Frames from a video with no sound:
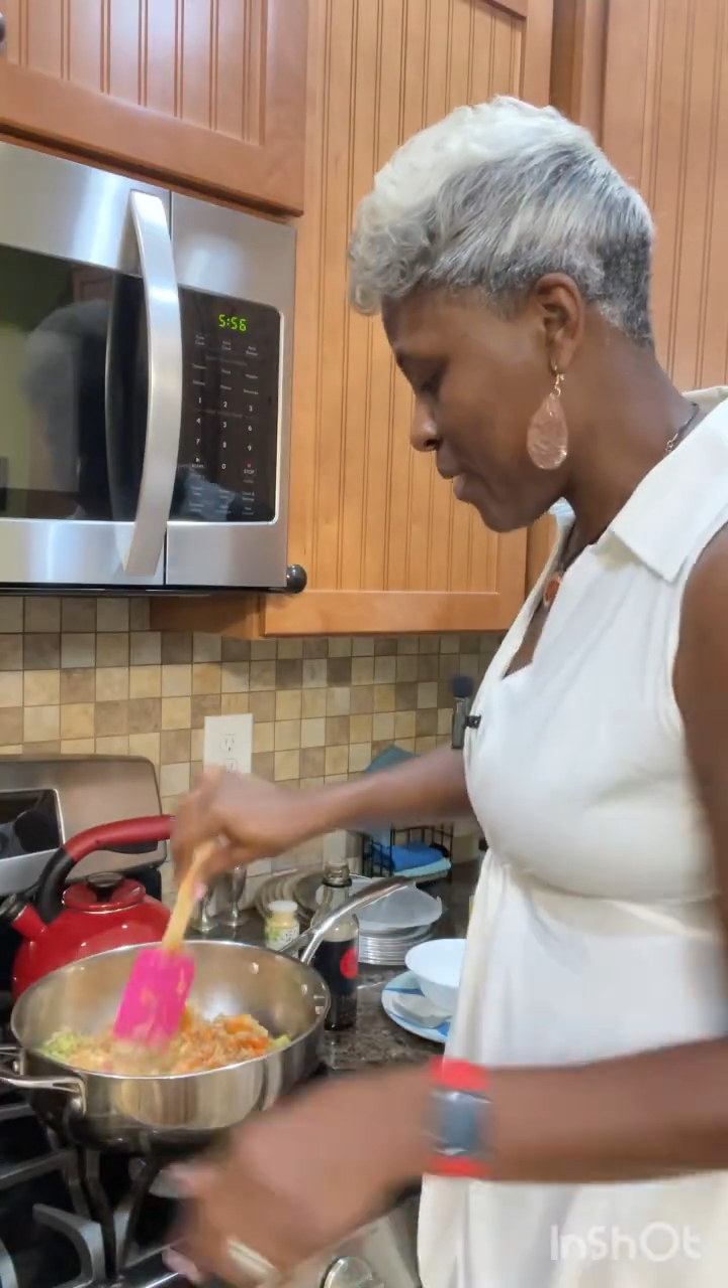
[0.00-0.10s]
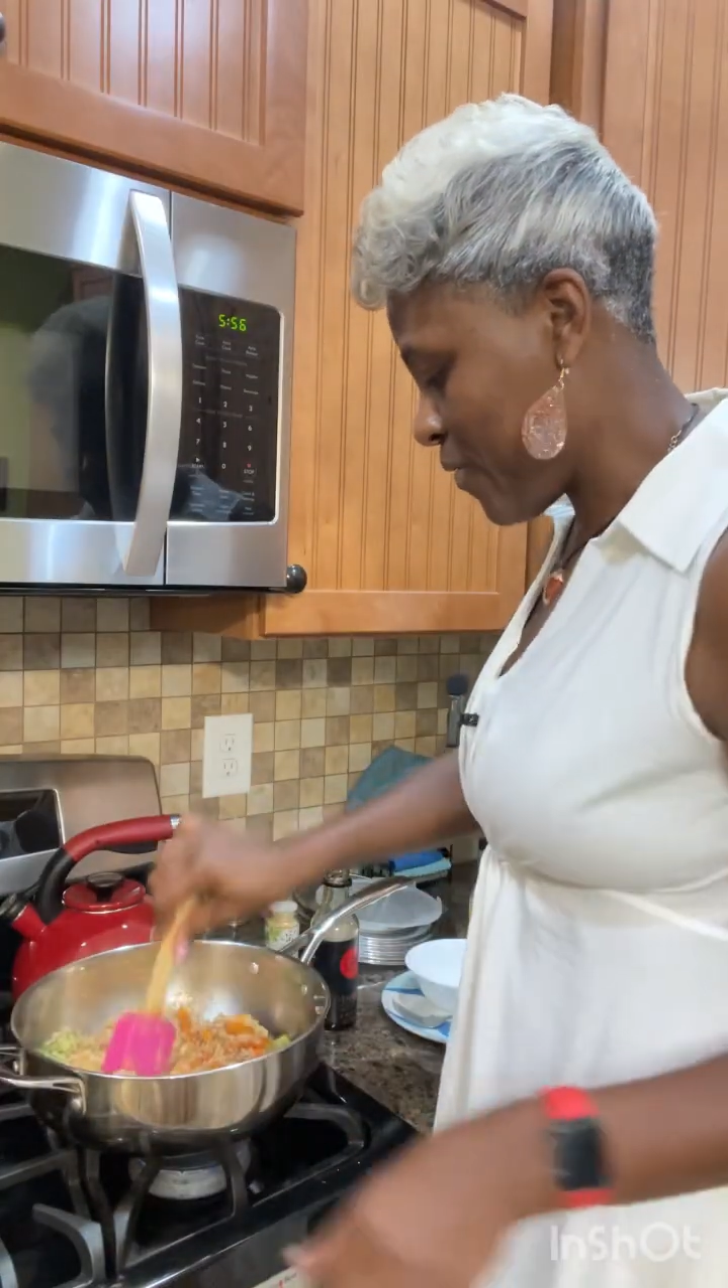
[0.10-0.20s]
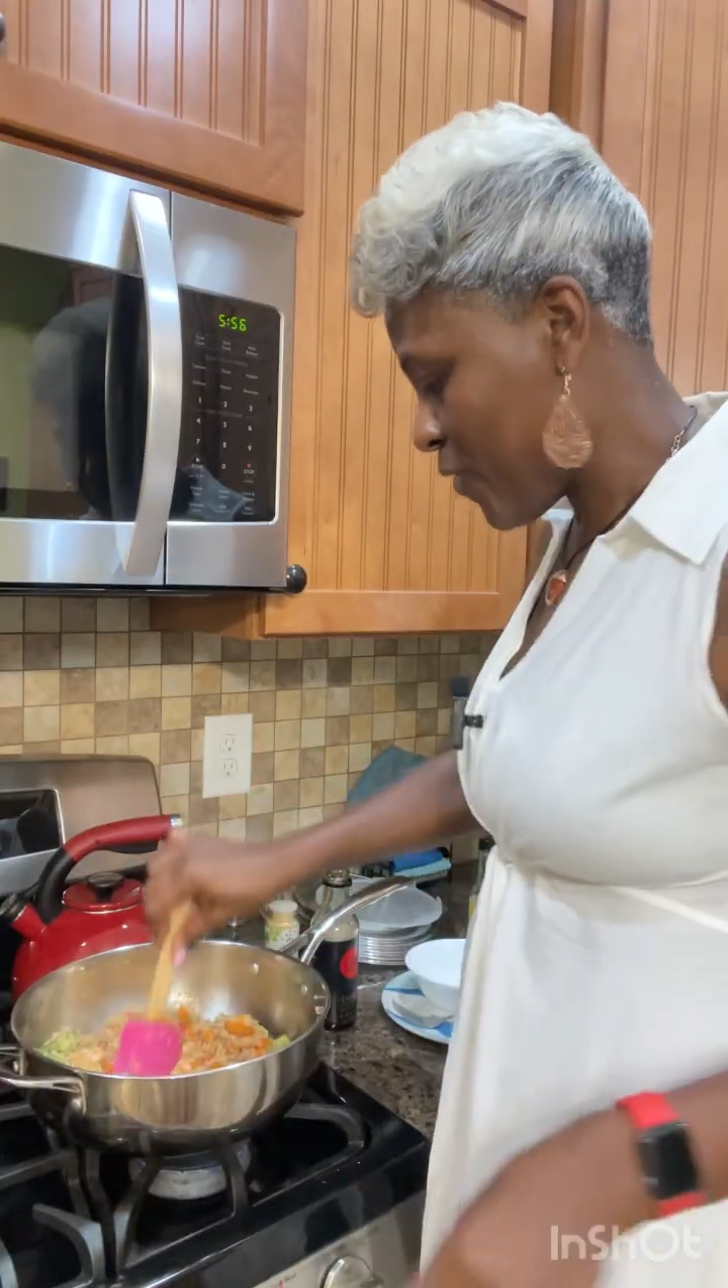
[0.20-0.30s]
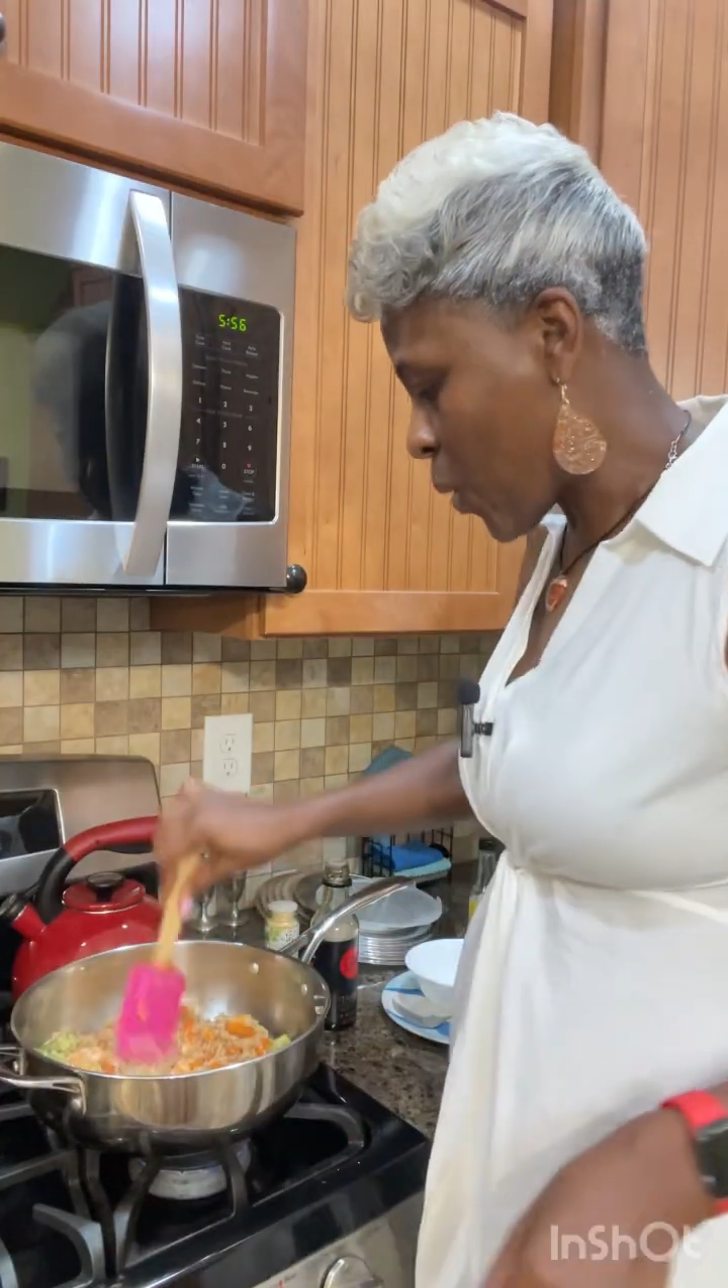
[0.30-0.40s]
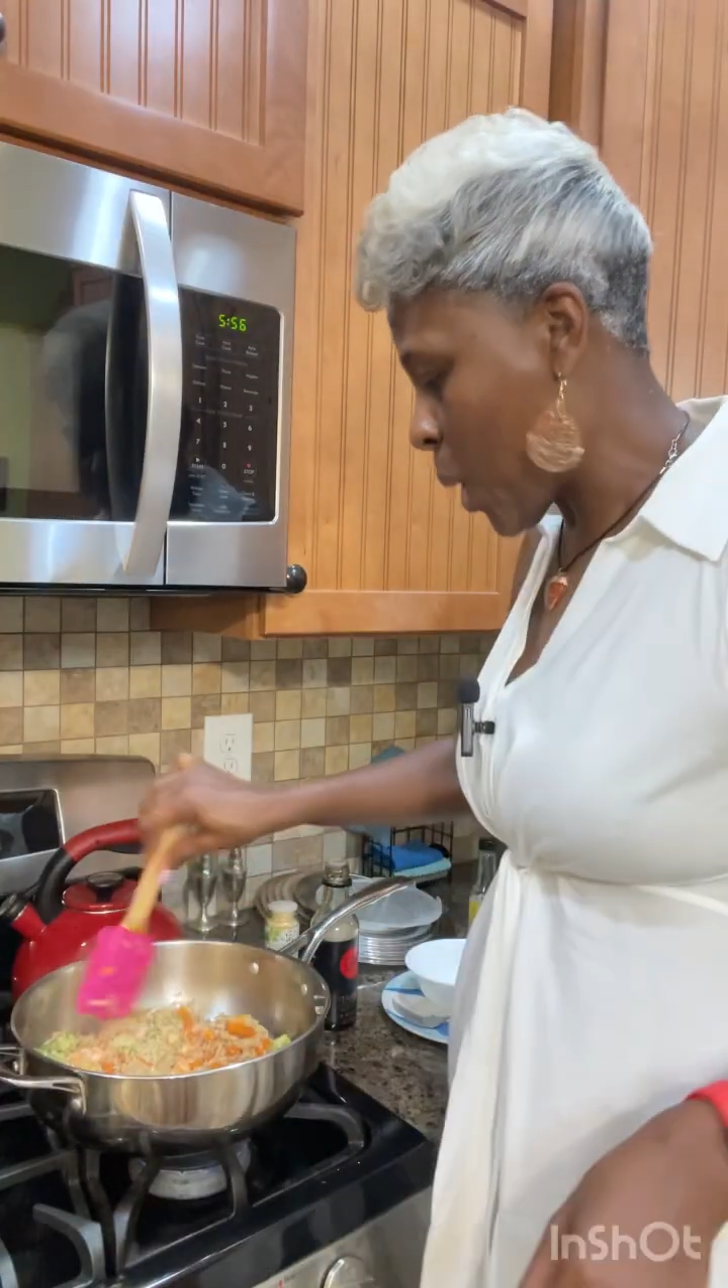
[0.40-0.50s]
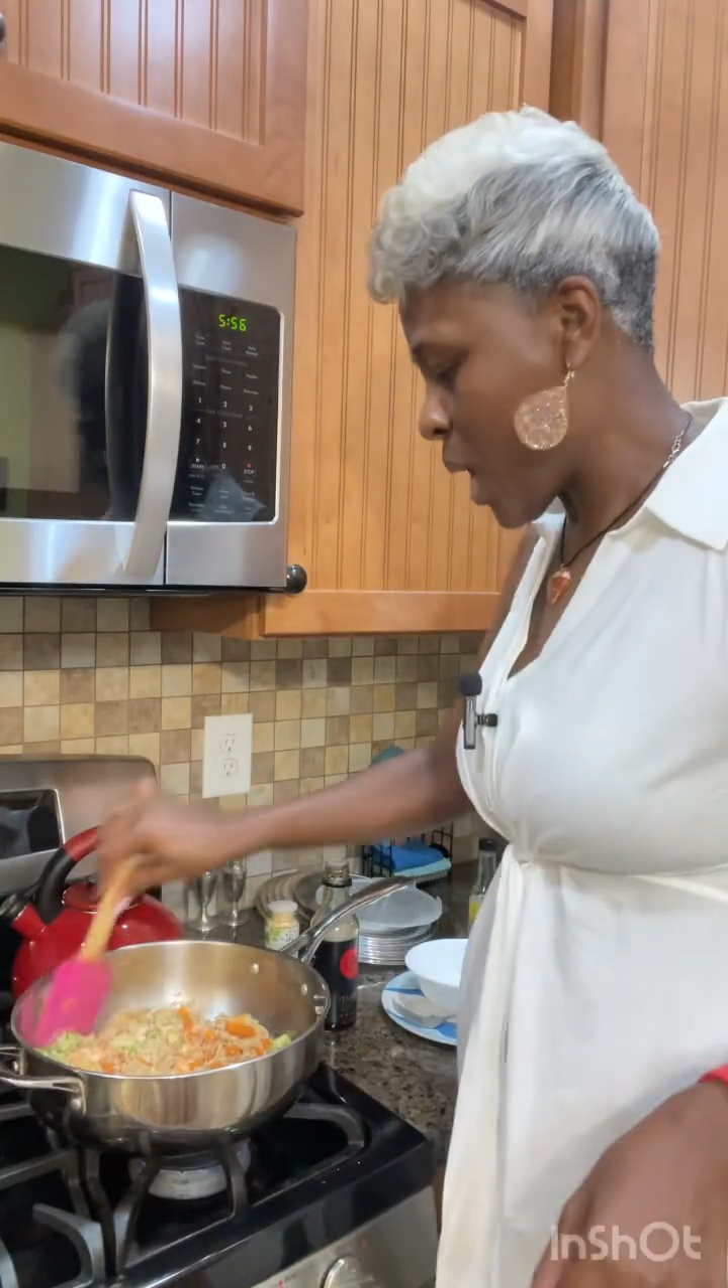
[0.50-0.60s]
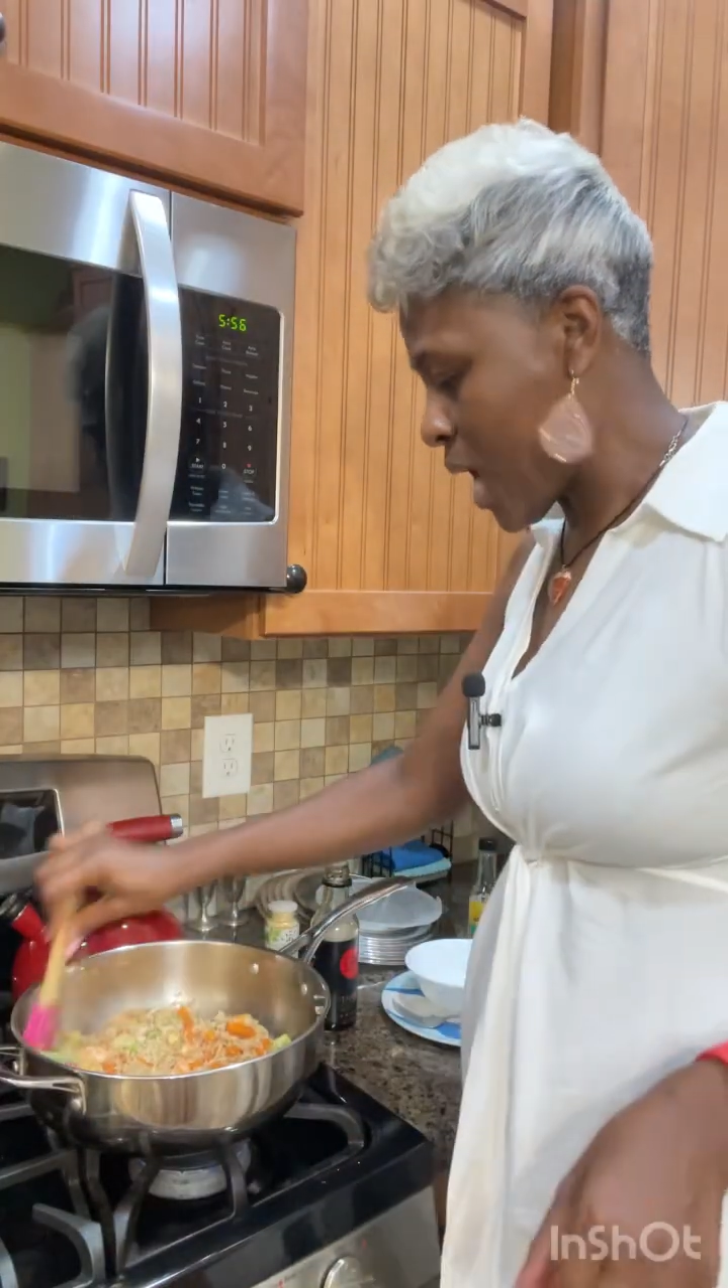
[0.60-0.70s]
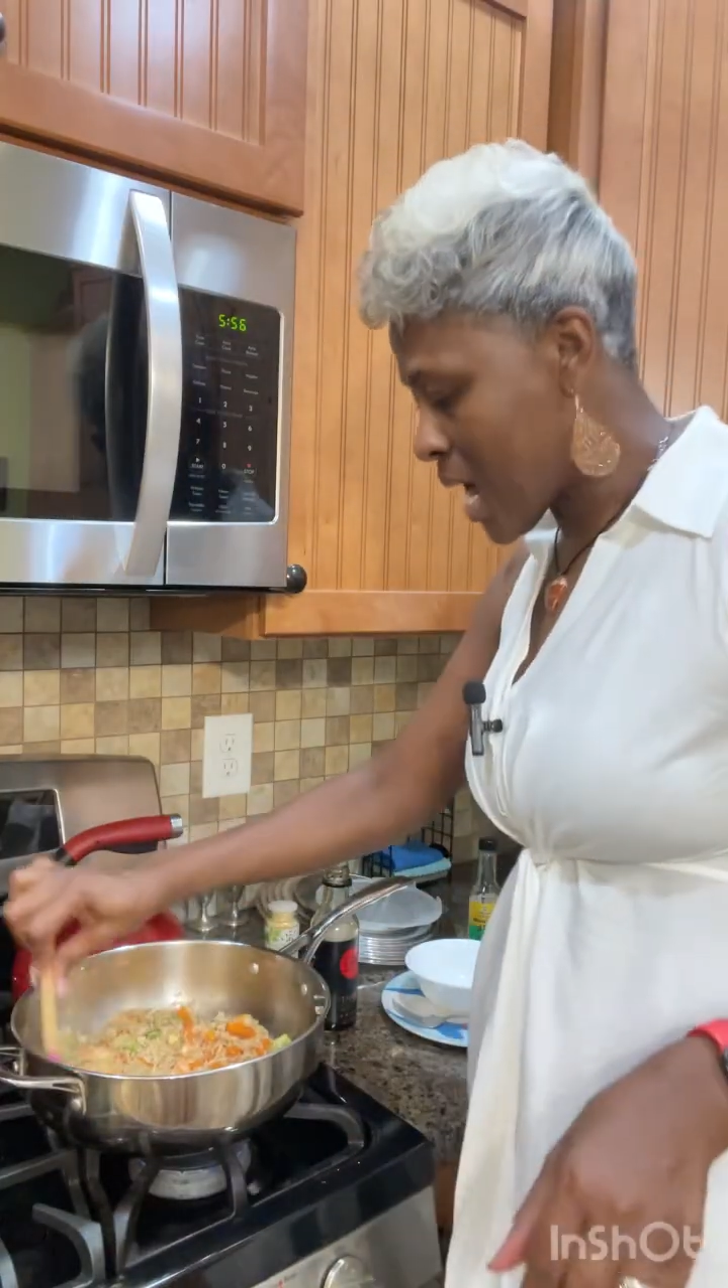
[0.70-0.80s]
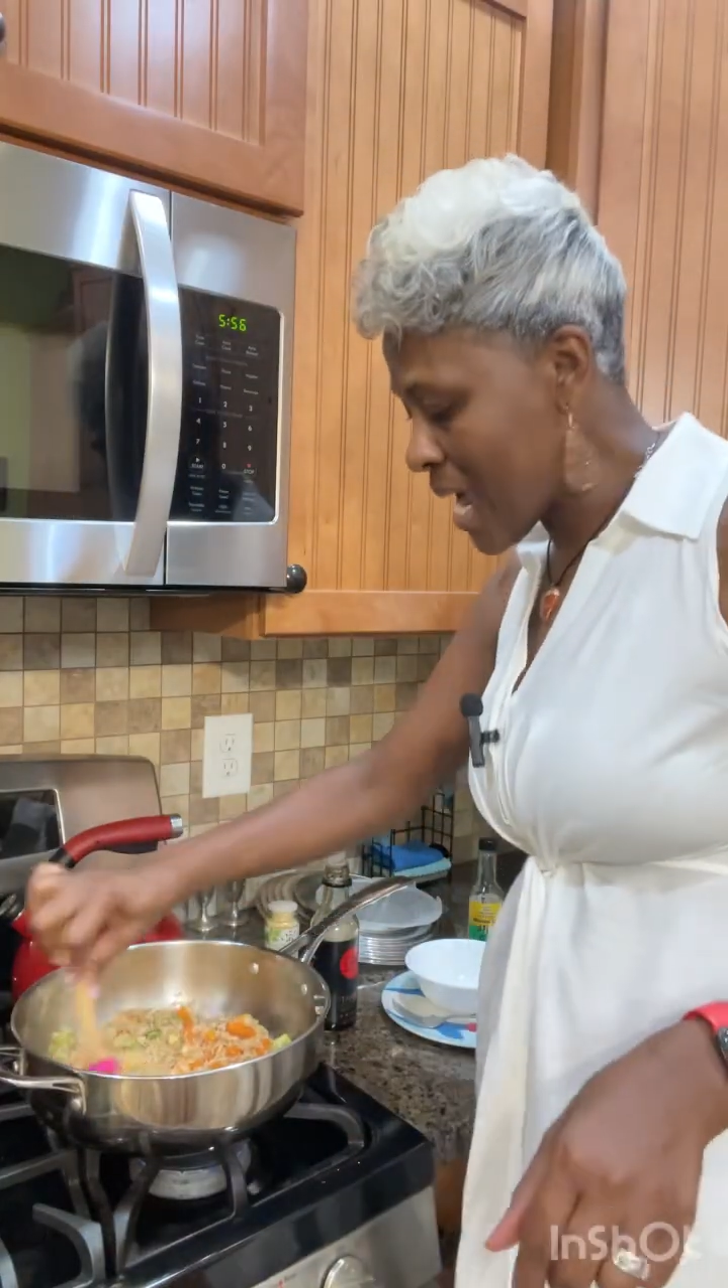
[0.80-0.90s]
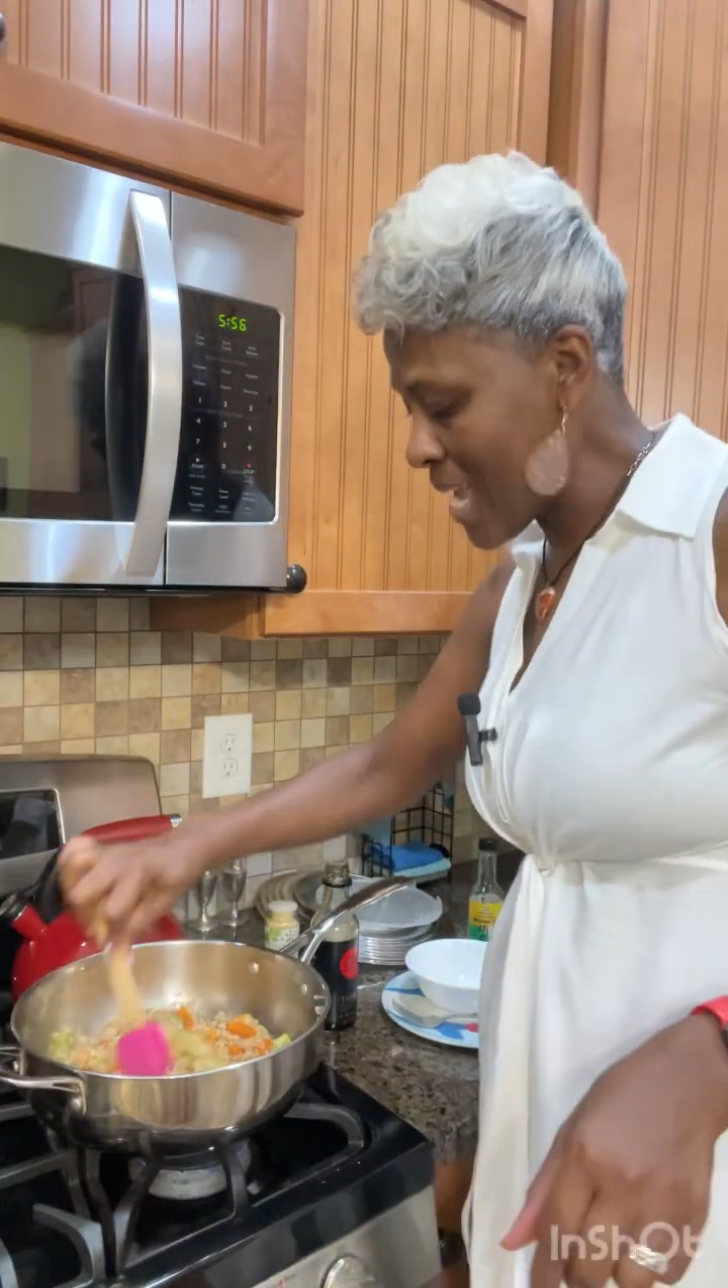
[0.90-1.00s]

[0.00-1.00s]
fork